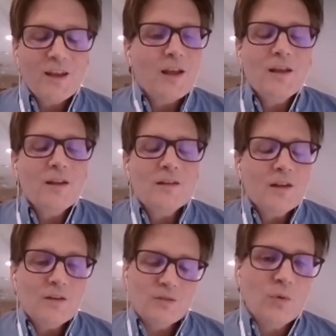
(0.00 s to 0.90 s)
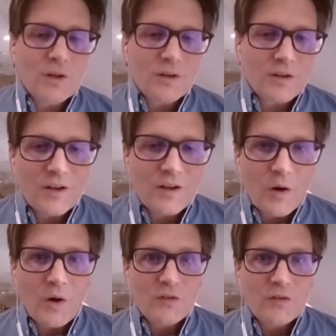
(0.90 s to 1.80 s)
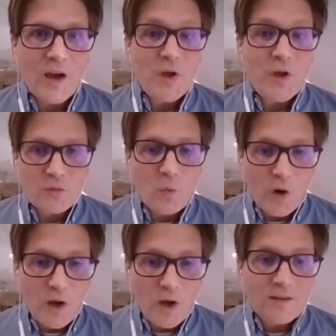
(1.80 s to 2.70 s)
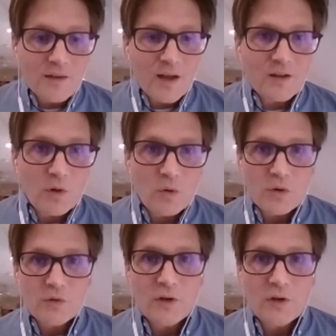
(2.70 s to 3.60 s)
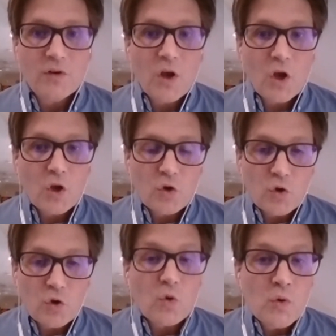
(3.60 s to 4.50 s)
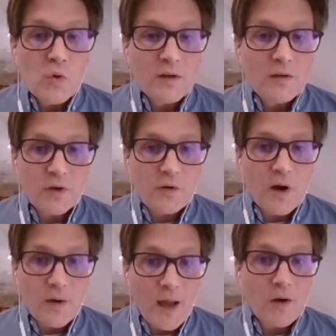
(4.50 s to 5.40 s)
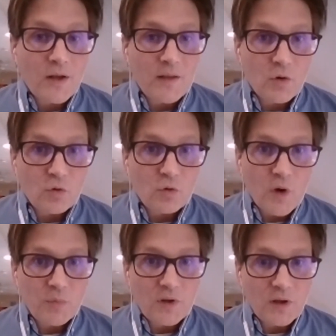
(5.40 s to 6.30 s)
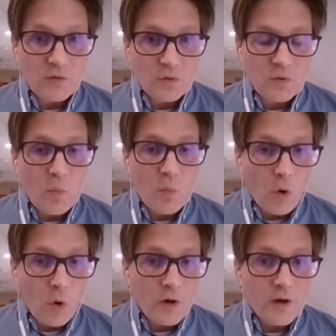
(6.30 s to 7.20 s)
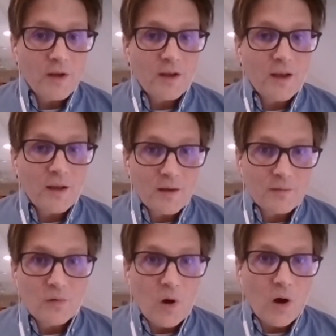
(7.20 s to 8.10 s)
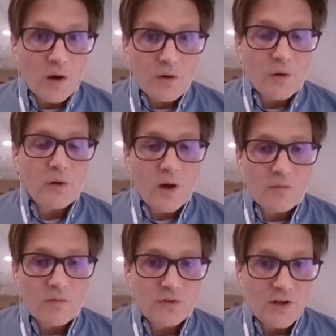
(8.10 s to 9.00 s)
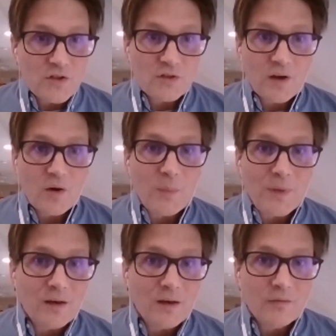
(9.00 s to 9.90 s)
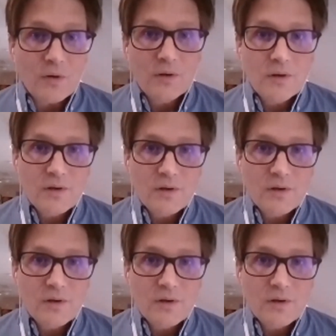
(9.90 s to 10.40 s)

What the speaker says: it's really, you know, a time that exactly what Lauren says. You need to figure out how to get those reps into more and longer conversations that are meaningful.